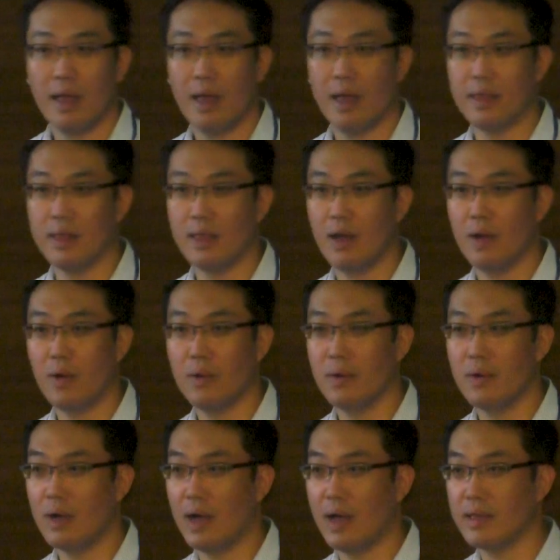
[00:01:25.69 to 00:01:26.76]
And now
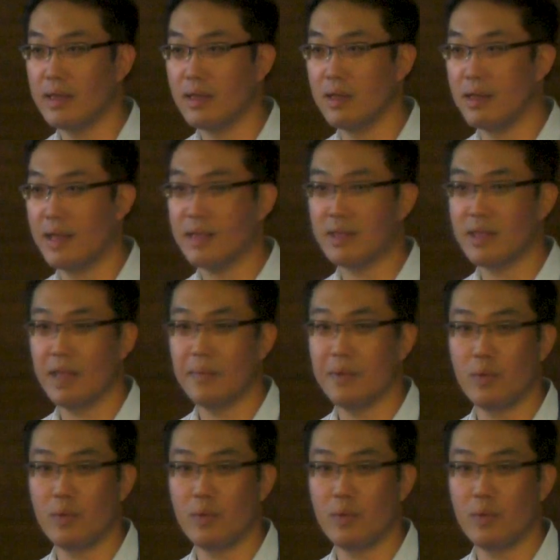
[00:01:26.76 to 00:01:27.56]
I think the next step,